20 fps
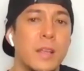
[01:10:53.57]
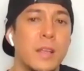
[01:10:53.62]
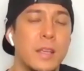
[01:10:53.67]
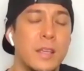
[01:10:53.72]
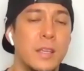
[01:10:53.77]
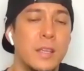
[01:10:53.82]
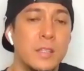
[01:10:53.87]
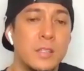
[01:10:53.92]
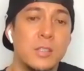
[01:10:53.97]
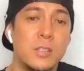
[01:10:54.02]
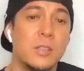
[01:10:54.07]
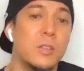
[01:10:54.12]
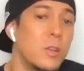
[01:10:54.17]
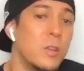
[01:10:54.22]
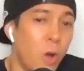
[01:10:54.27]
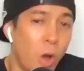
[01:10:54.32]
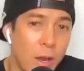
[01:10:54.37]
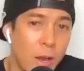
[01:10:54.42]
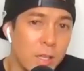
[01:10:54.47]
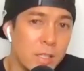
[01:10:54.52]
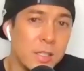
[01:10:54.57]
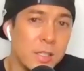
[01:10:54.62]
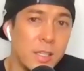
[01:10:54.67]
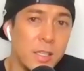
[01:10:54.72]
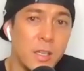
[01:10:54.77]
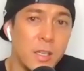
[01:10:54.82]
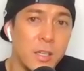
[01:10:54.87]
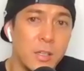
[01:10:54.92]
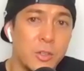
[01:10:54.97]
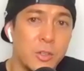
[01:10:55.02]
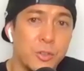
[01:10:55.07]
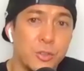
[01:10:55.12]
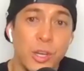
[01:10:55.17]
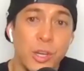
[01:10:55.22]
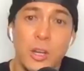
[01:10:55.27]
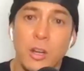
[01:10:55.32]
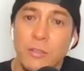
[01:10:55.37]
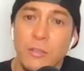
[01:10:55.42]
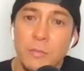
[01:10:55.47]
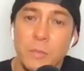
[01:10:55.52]
Like, he's honestly the
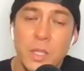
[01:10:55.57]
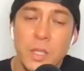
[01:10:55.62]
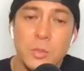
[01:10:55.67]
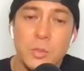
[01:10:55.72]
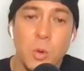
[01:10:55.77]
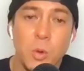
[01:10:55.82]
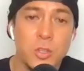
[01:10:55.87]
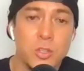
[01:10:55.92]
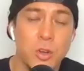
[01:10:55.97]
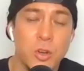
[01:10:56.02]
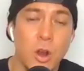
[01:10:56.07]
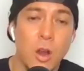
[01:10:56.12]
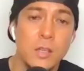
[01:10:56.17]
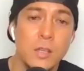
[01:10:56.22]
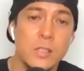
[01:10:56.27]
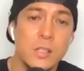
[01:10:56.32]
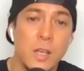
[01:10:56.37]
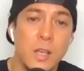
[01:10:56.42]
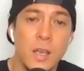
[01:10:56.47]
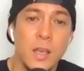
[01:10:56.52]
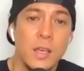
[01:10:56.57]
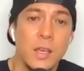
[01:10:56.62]
creator of mixed martial arts.